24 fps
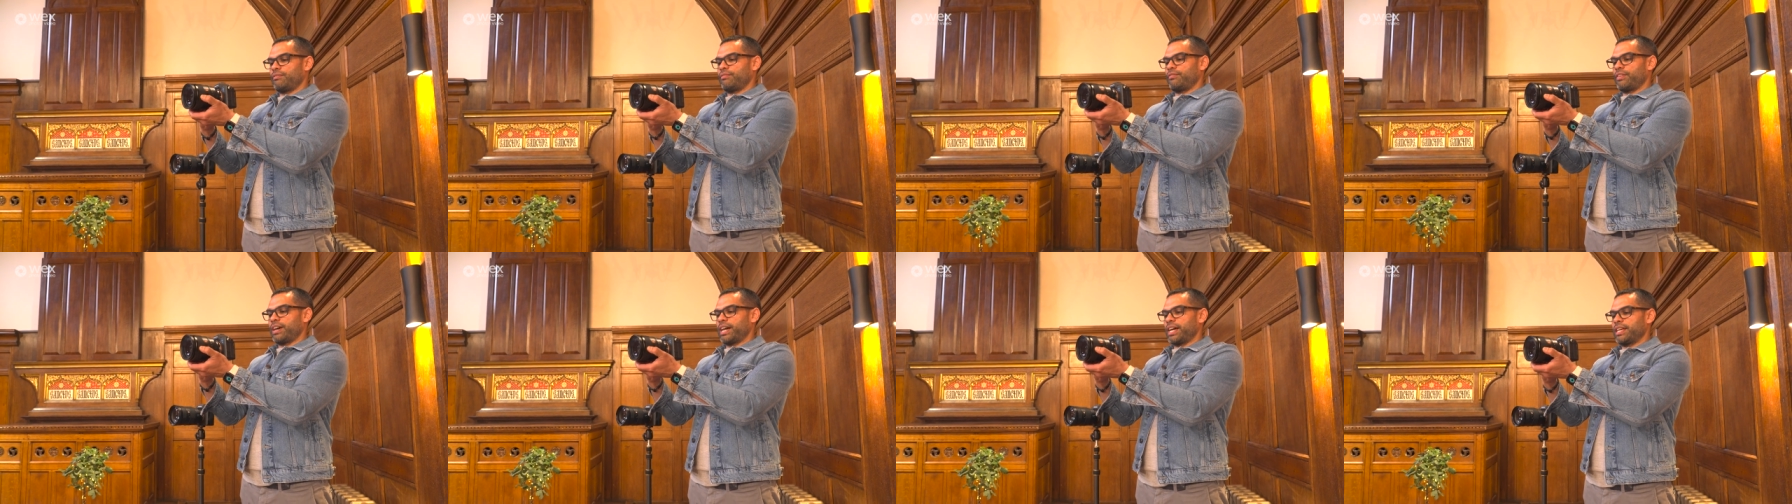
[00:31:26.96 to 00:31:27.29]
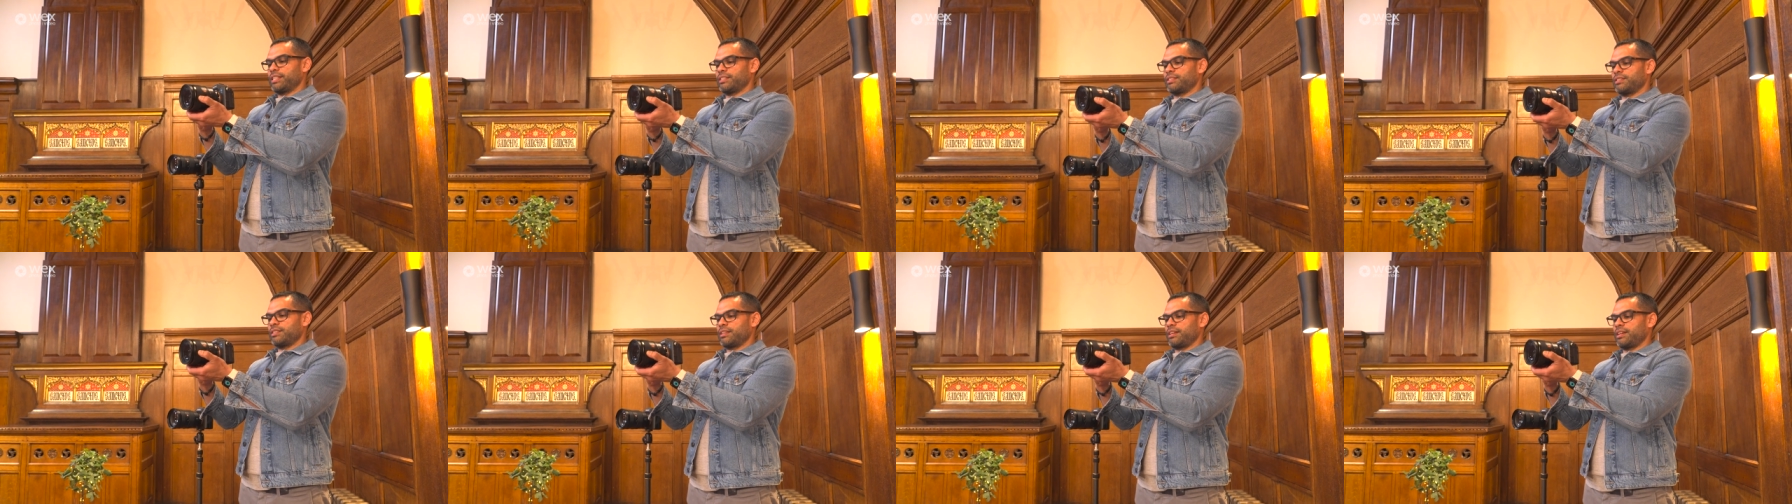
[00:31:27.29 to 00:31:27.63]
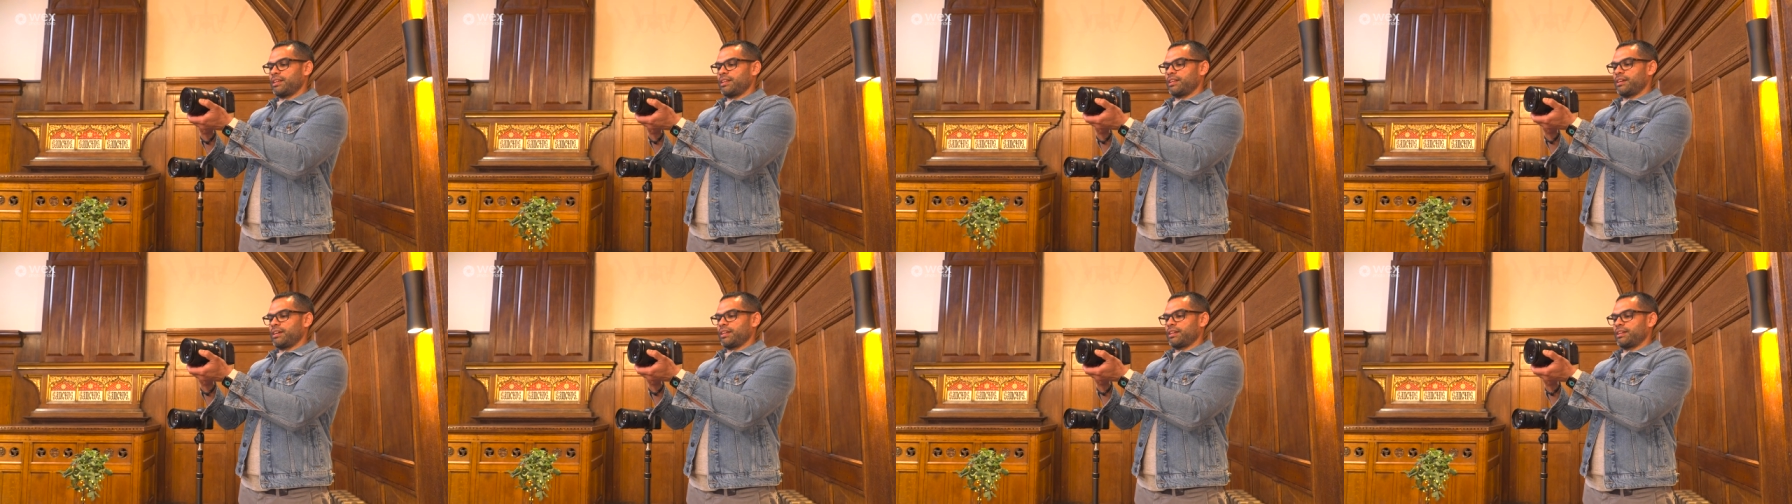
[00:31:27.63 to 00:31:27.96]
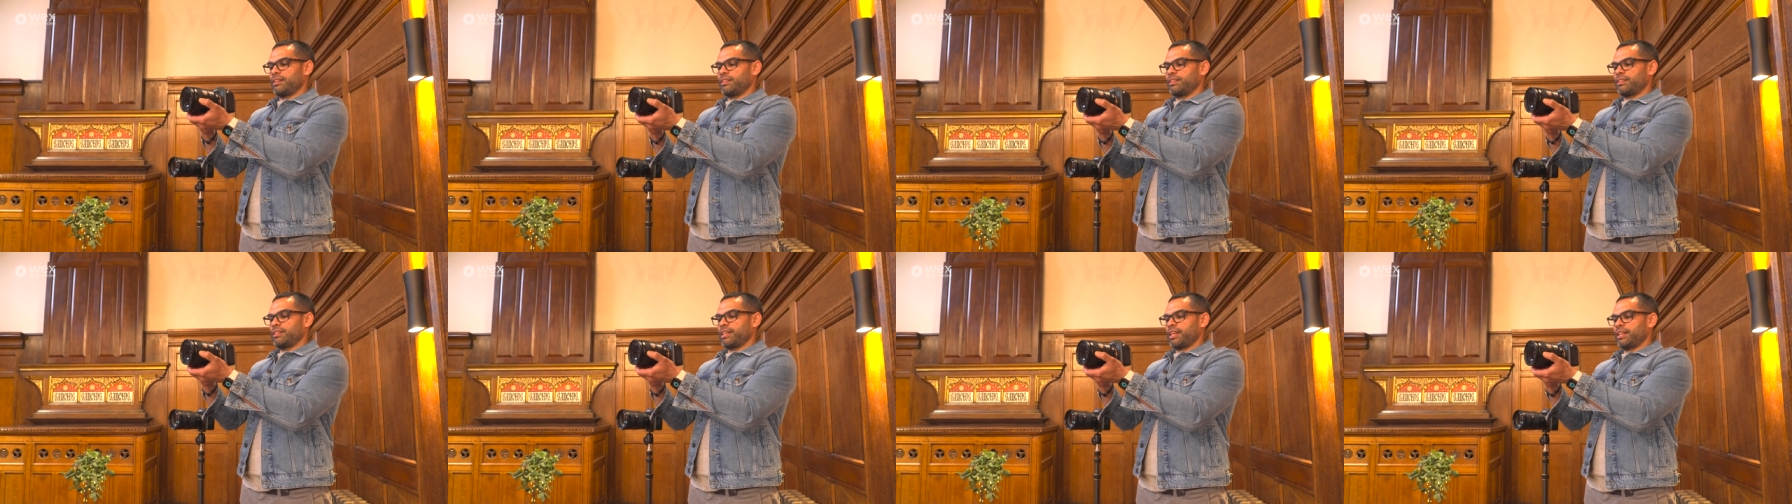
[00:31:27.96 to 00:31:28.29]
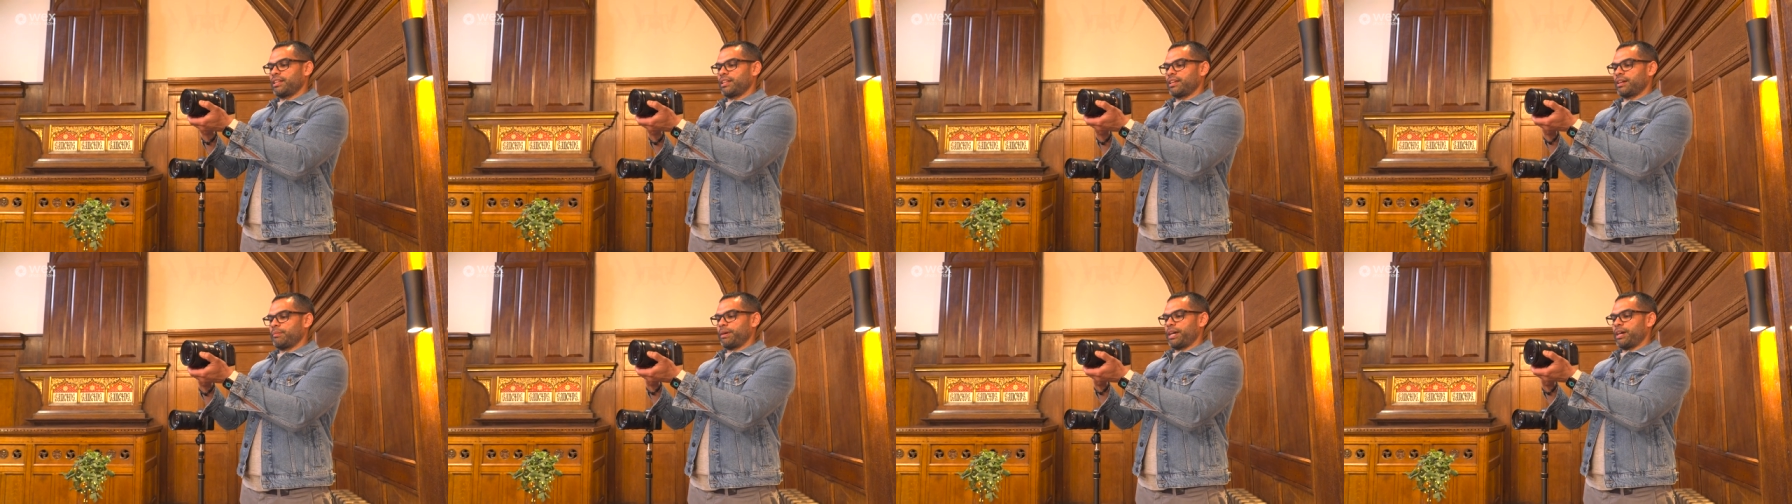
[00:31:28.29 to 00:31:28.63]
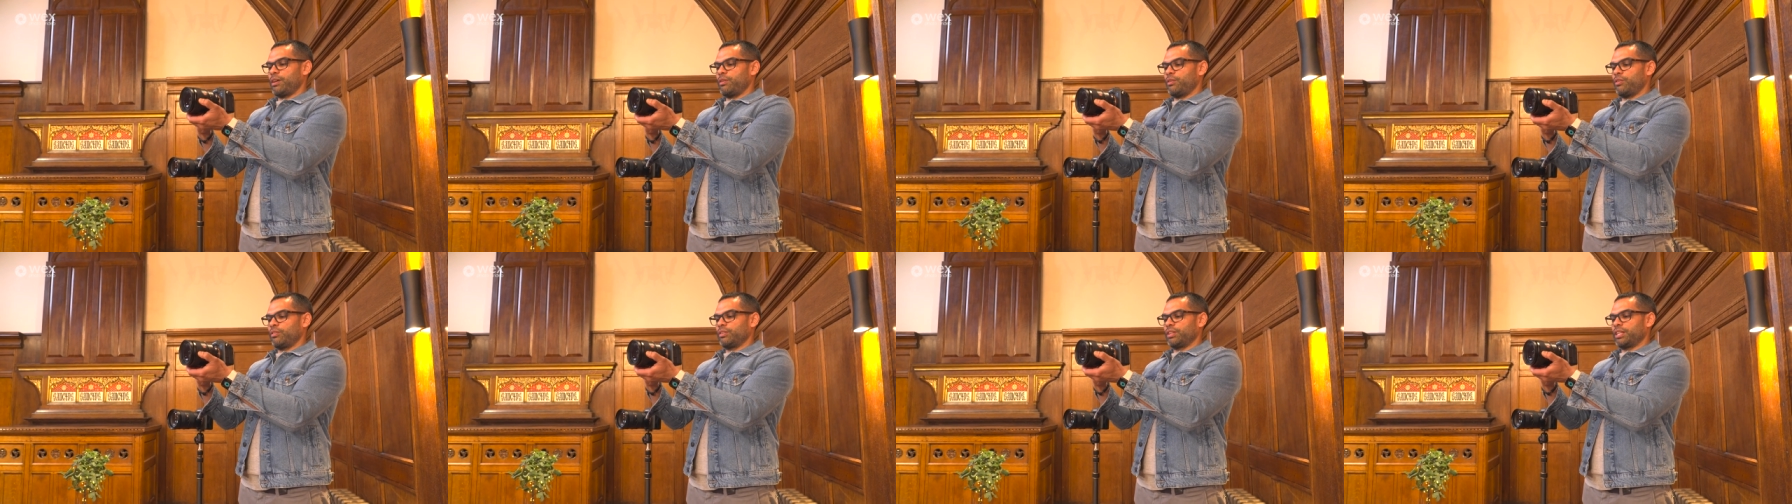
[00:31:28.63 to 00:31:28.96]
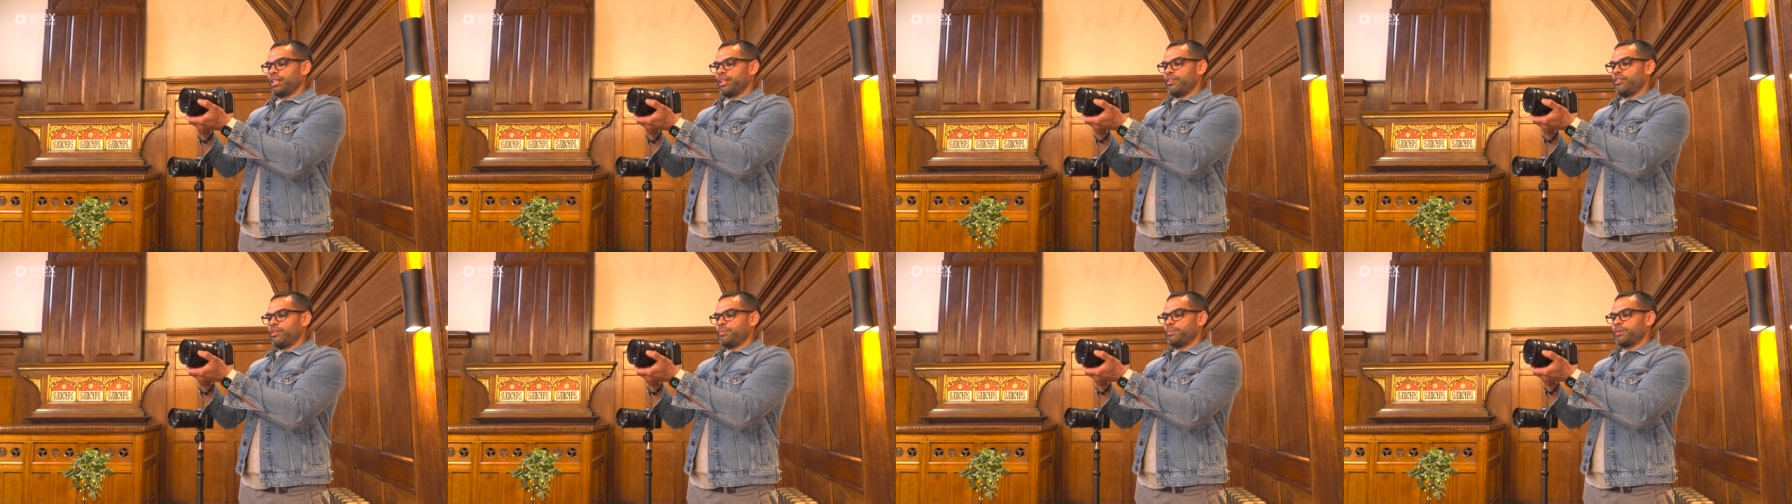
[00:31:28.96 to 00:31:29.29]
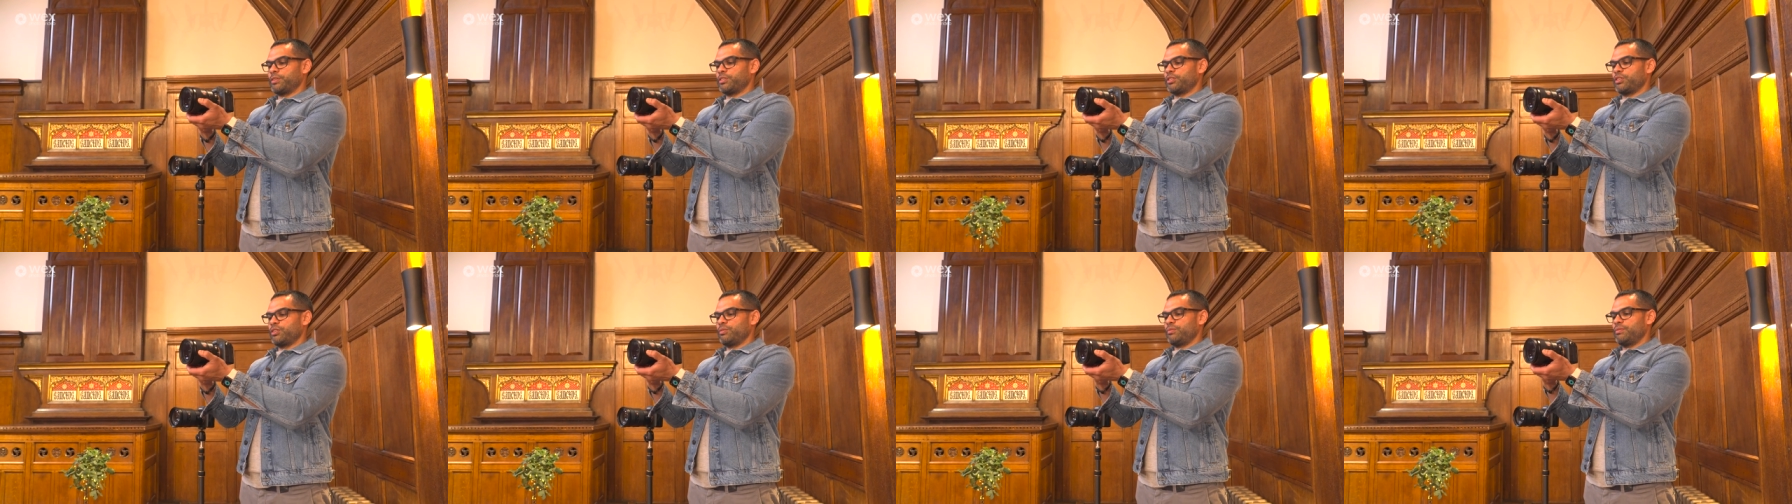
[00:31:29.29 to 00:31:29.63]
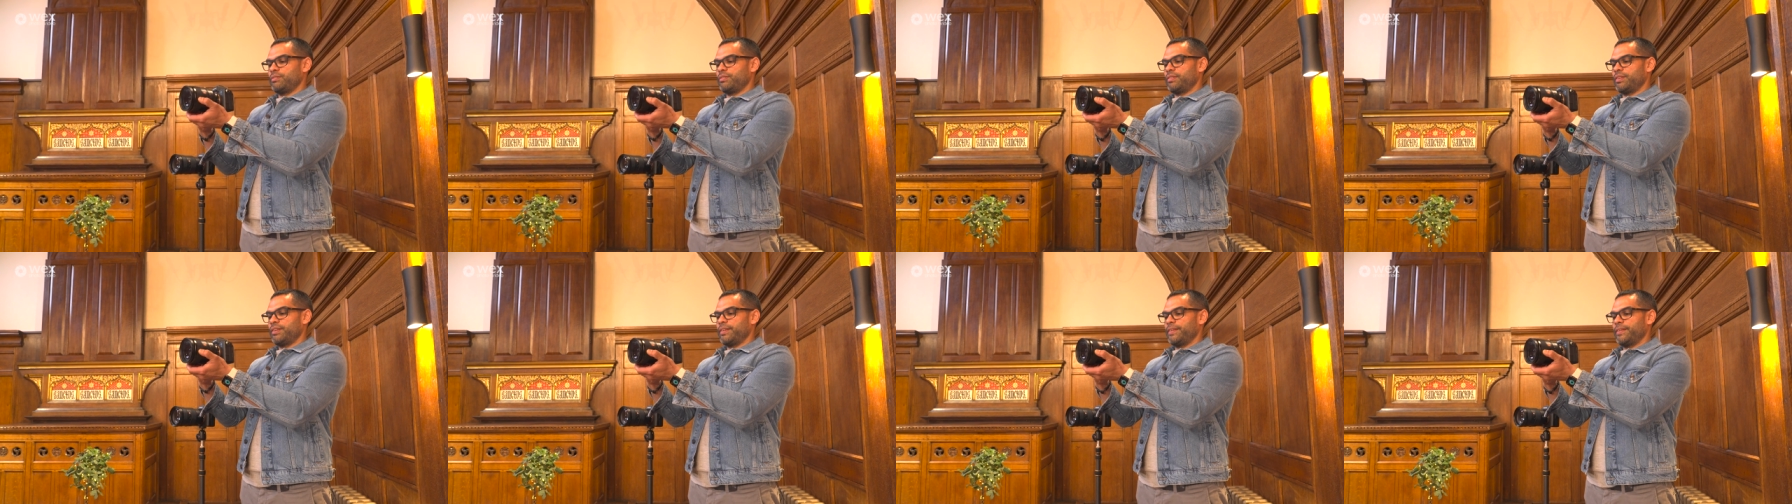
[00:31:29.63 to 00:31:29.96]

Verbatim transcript: Faz and I can then come out on clear image zoom